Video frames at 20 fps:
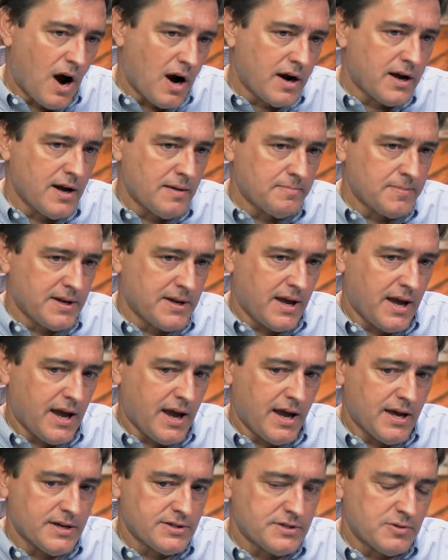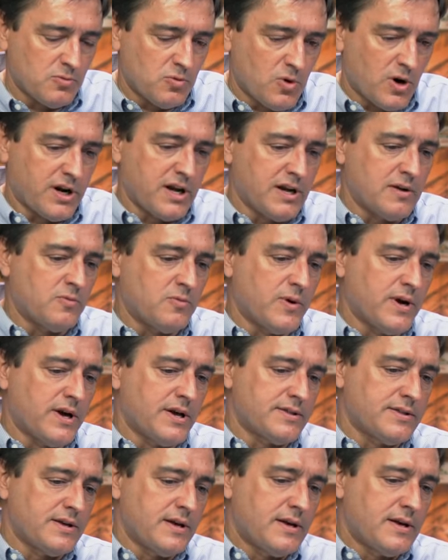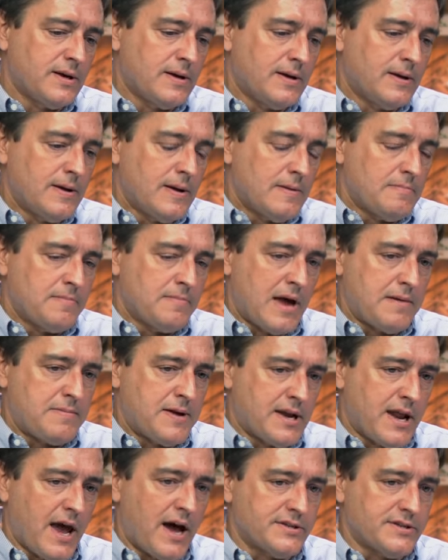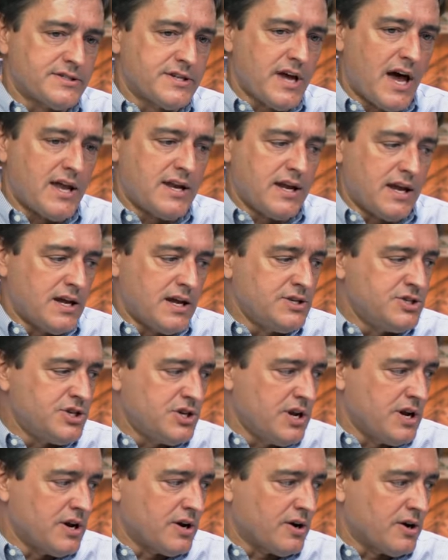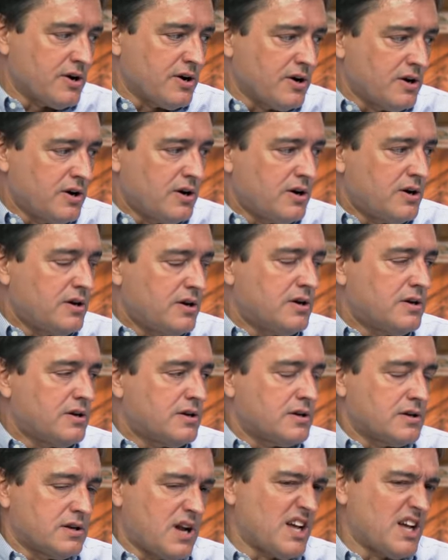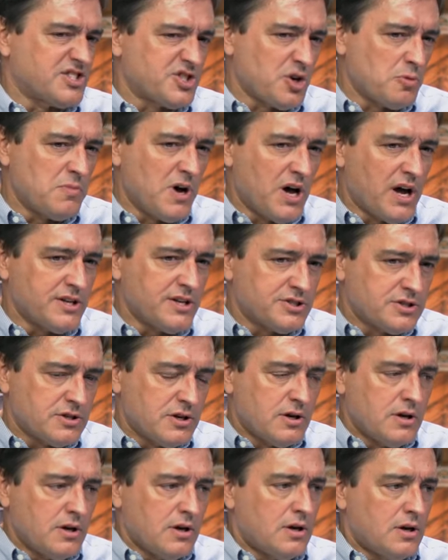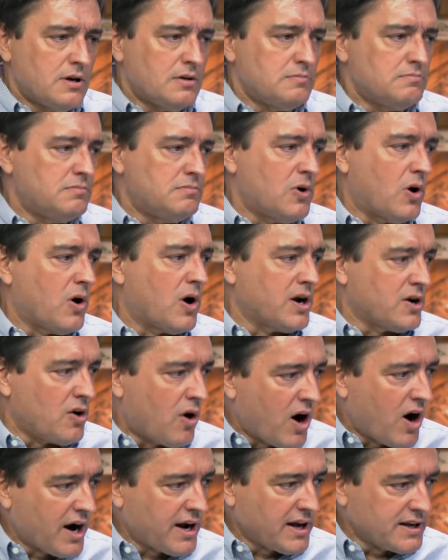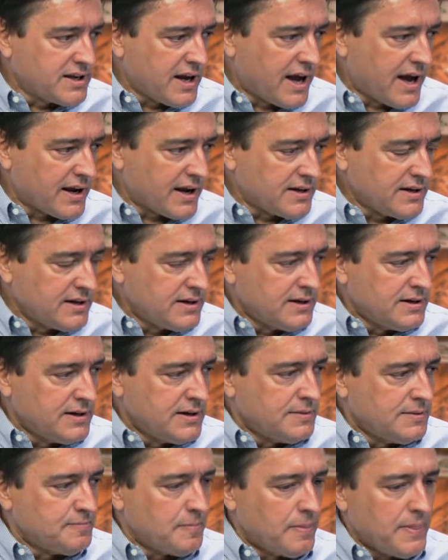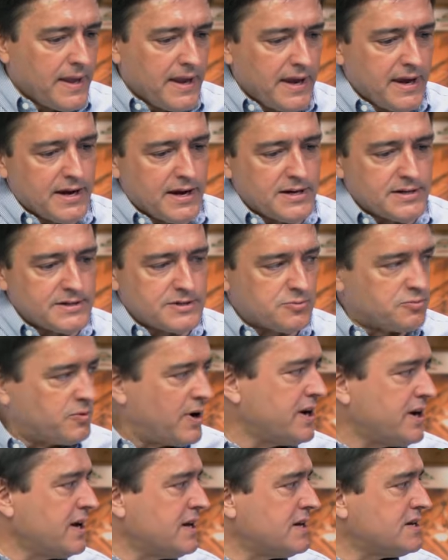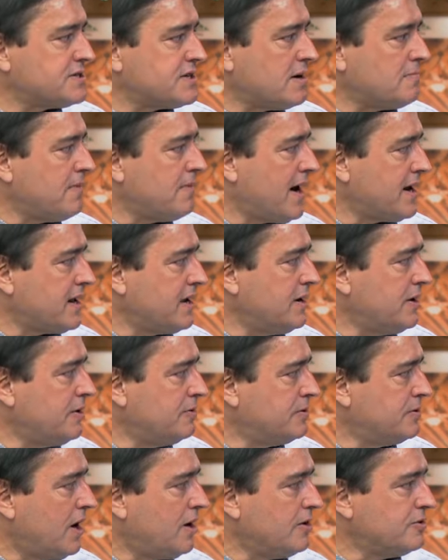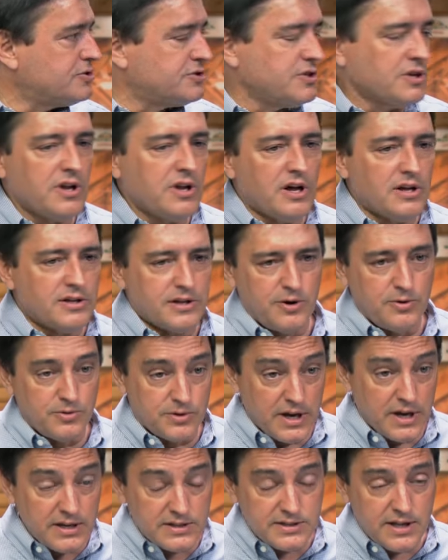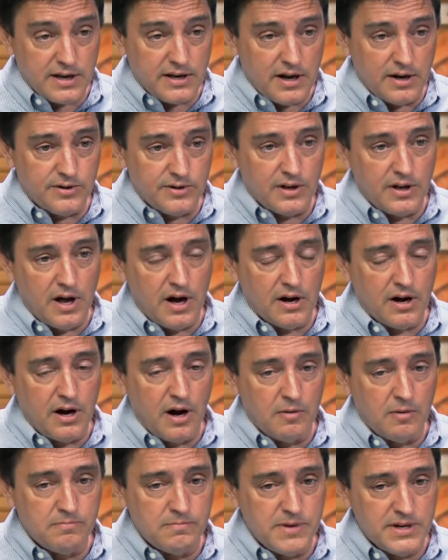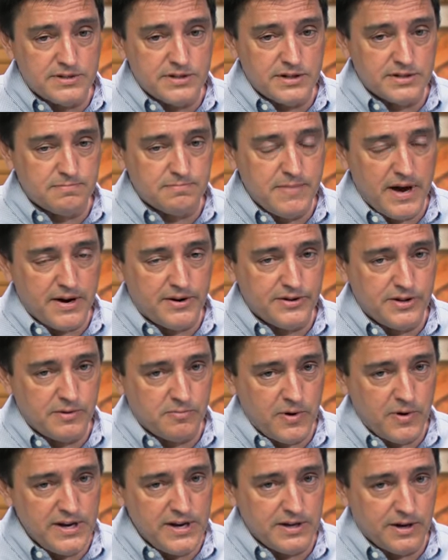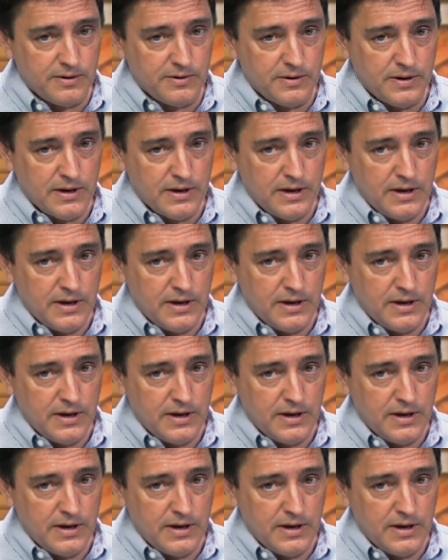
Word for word: our company has working with maybe an outside engineer, not so much, or an architect, is running into somebody who knows the who thinks they know the log home business better than we do,